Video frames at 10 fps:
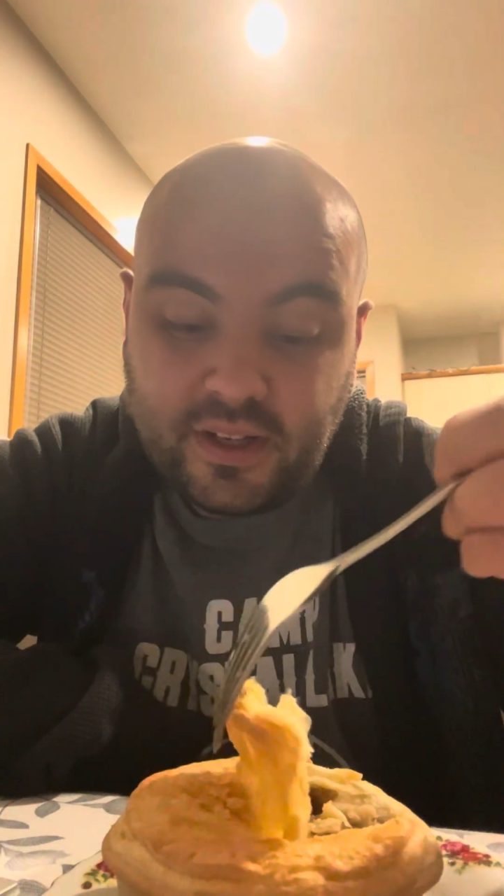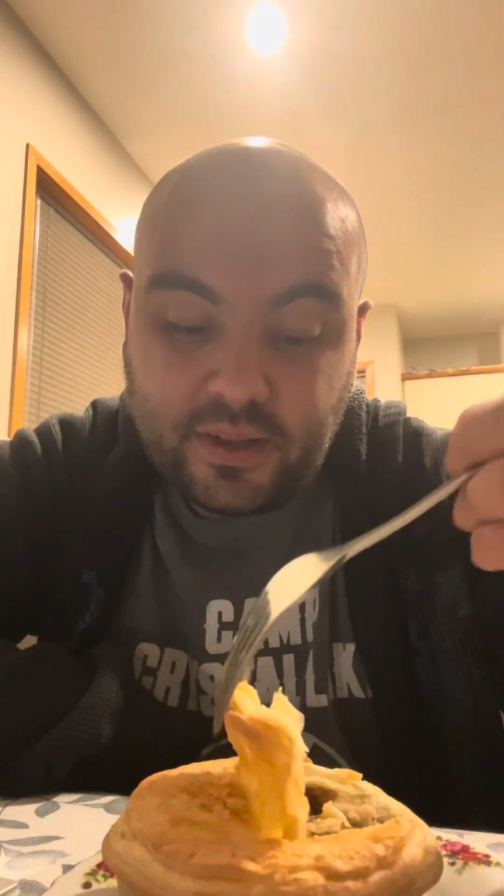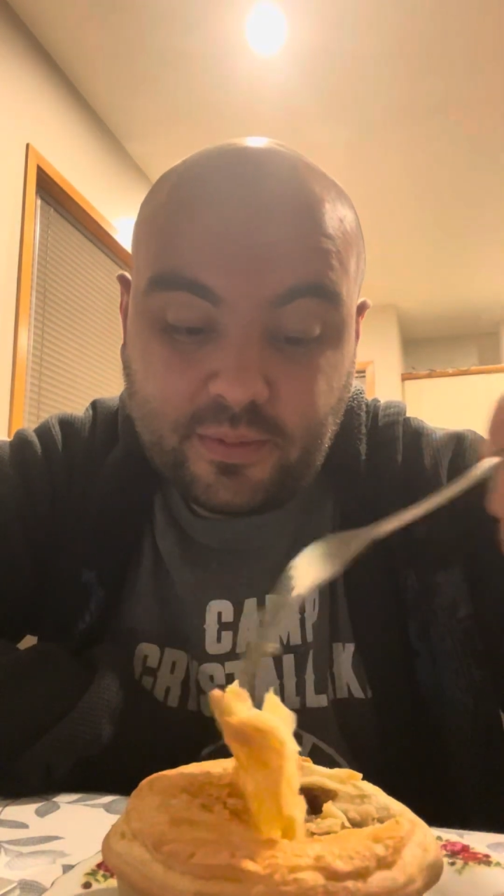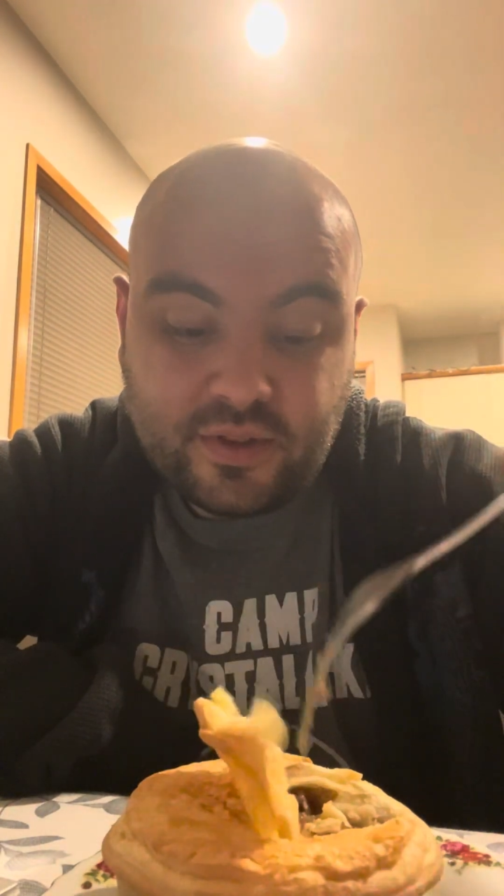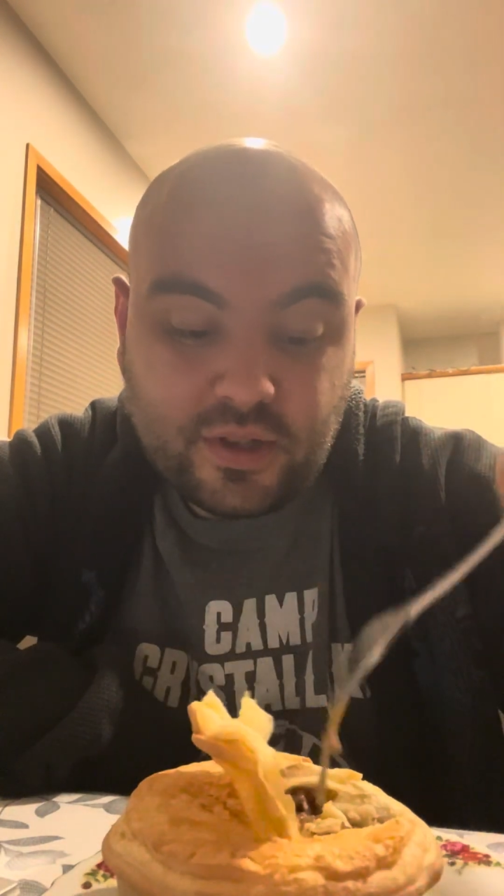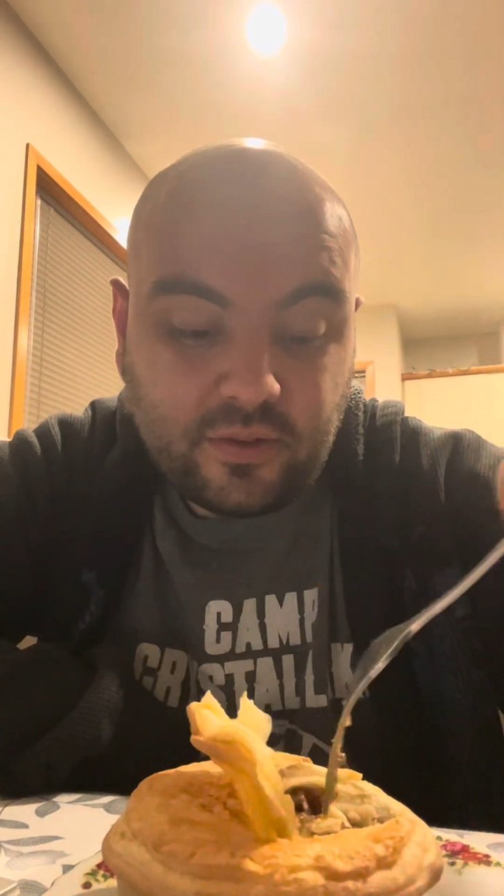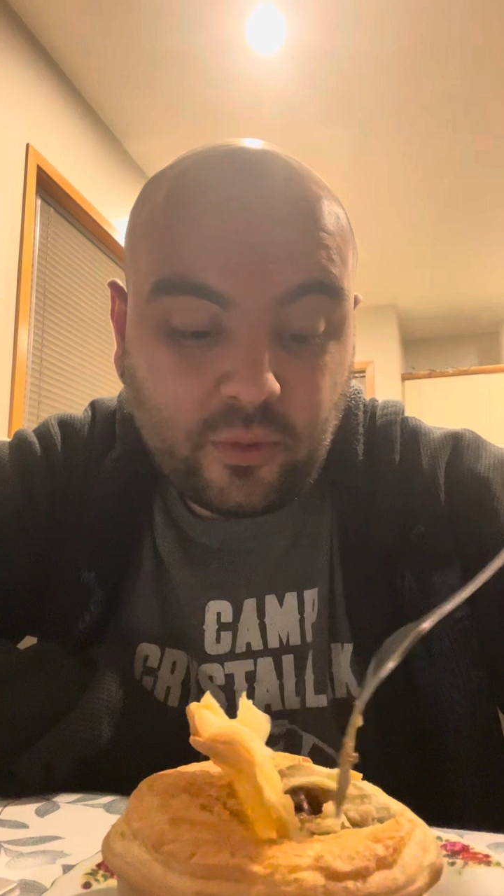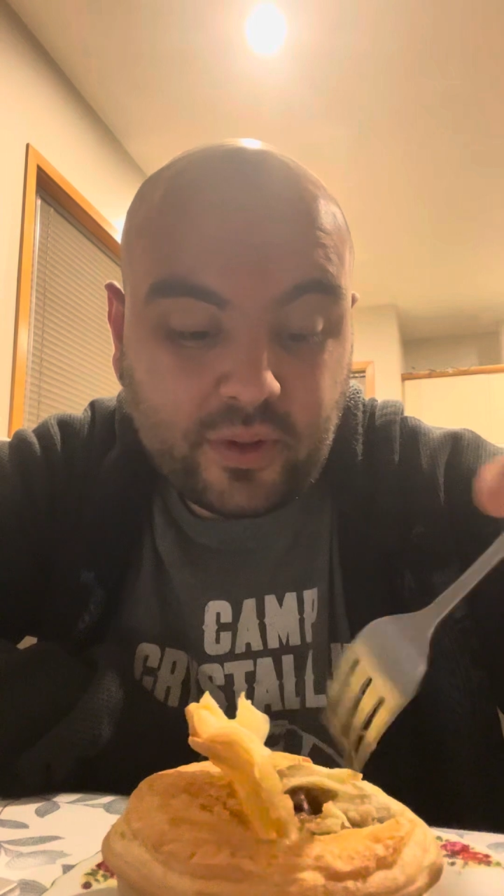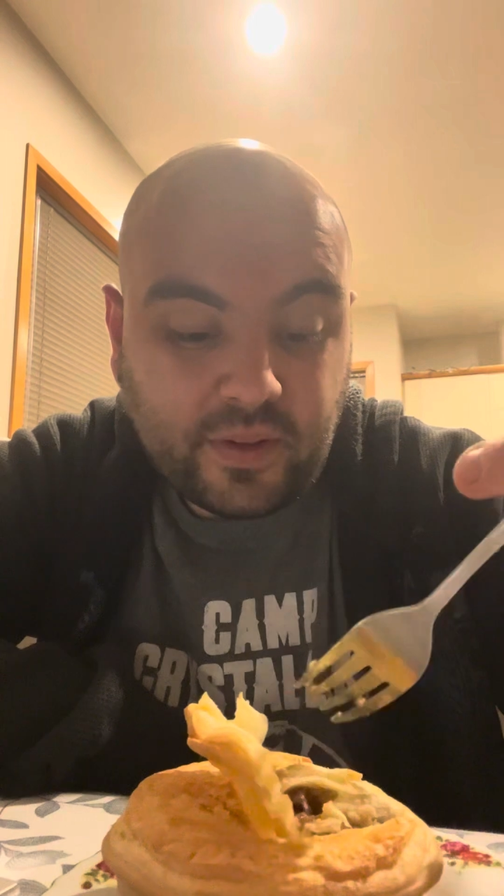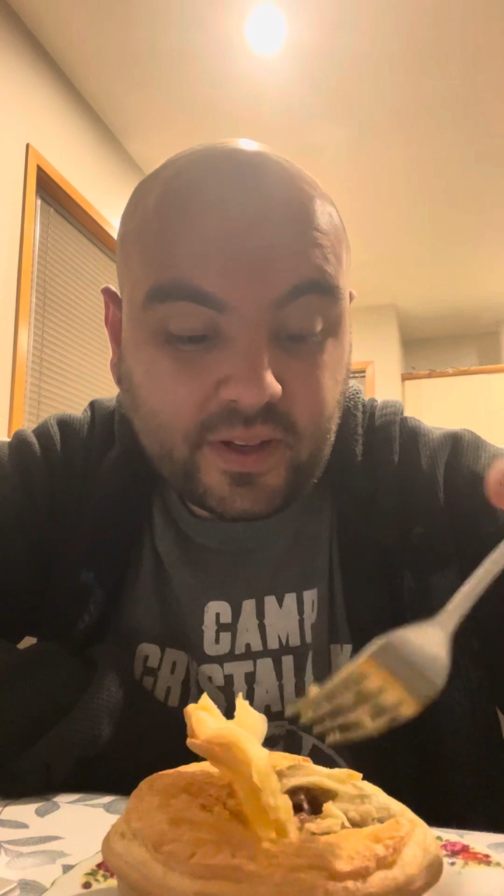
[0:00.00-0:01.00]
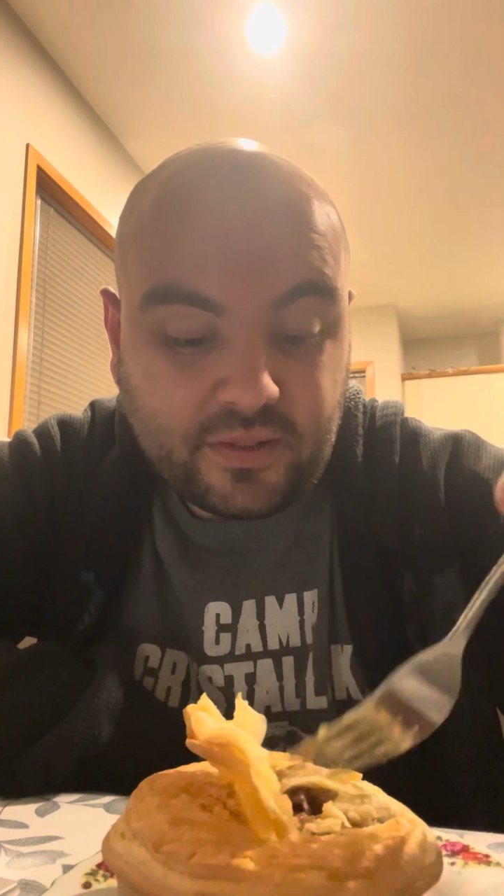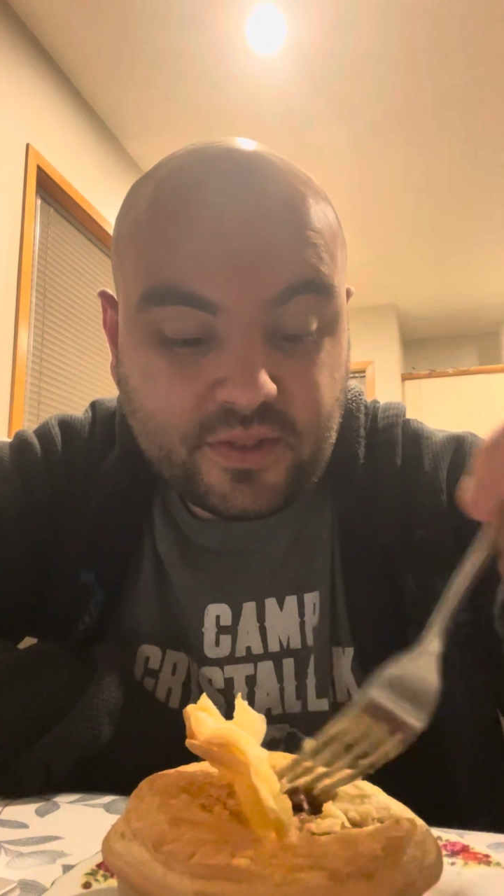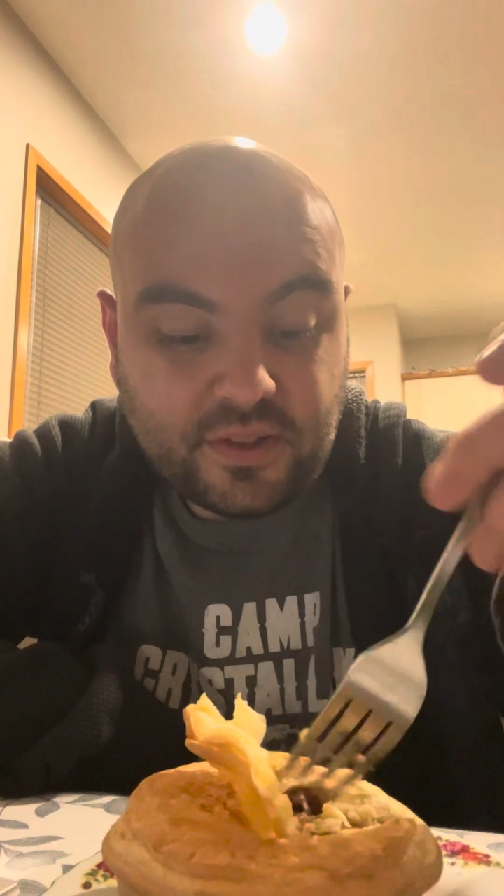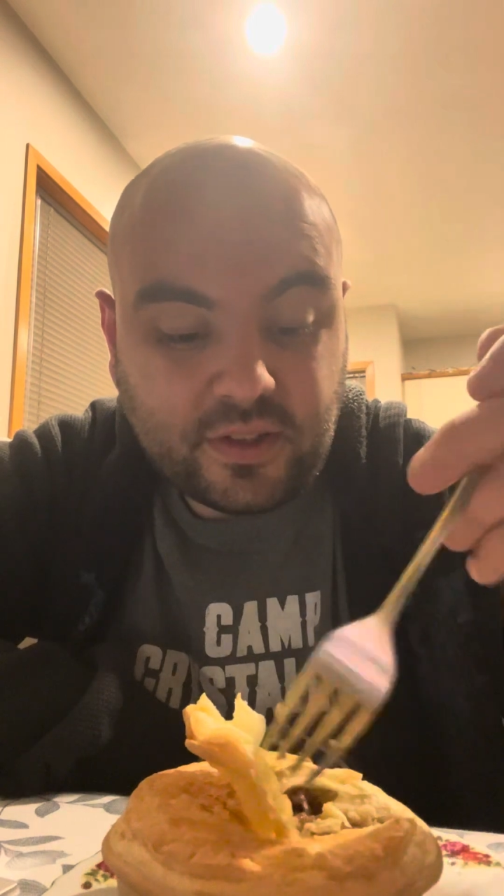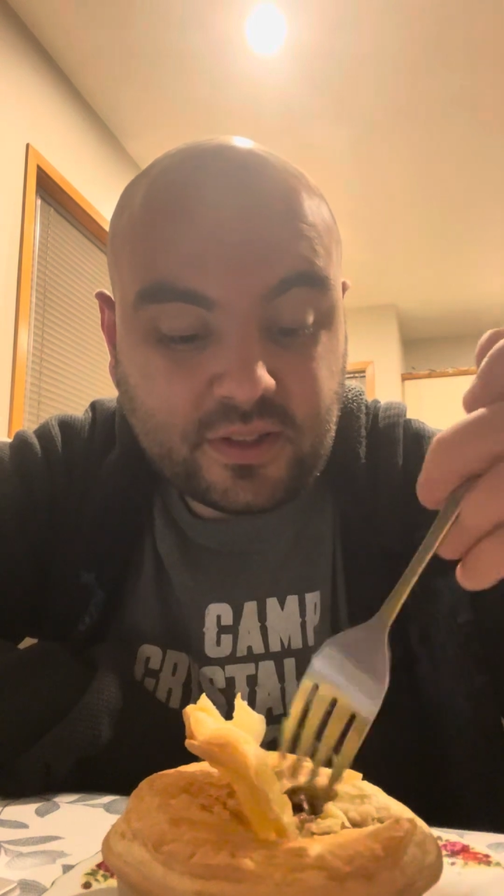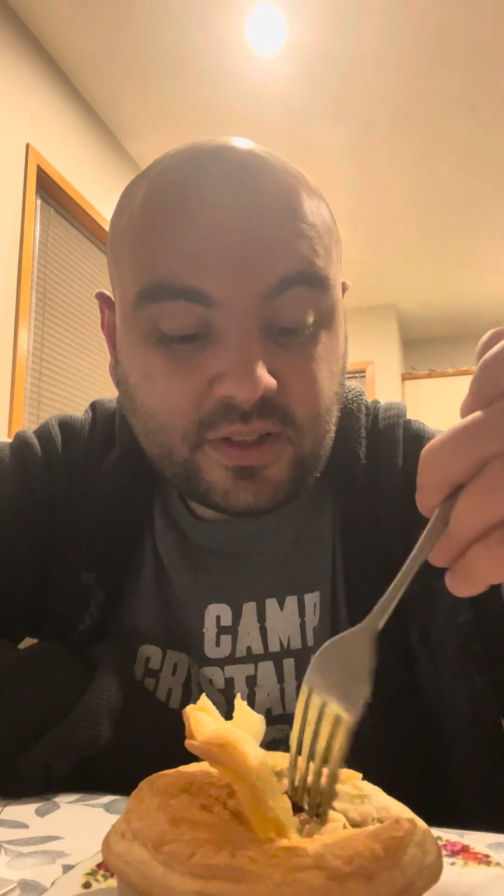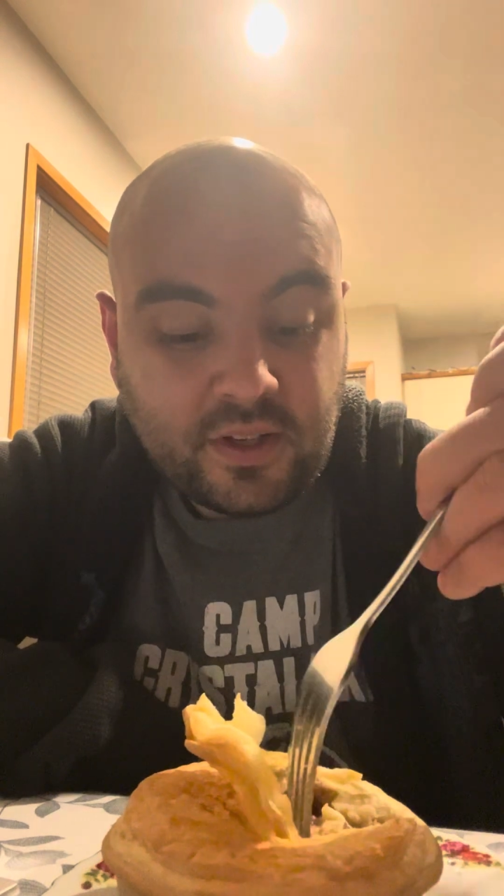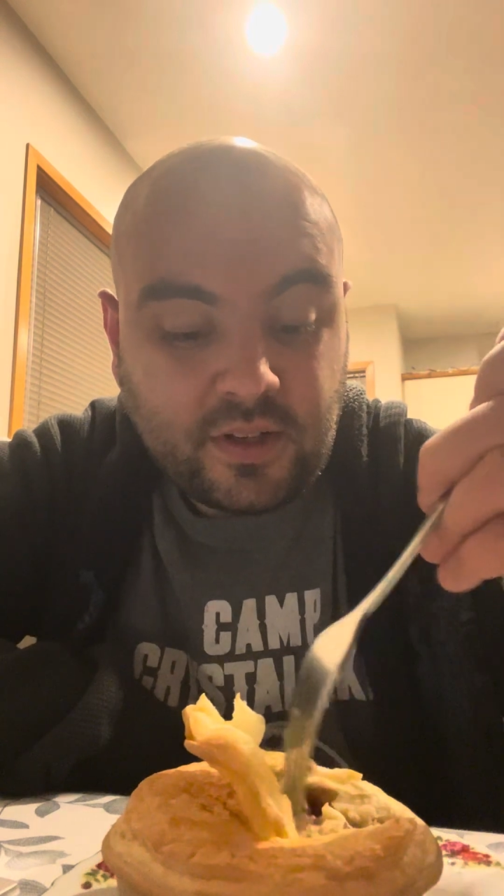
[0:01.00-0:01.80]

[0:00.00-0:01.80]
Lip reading: preserve it with a lot of salt.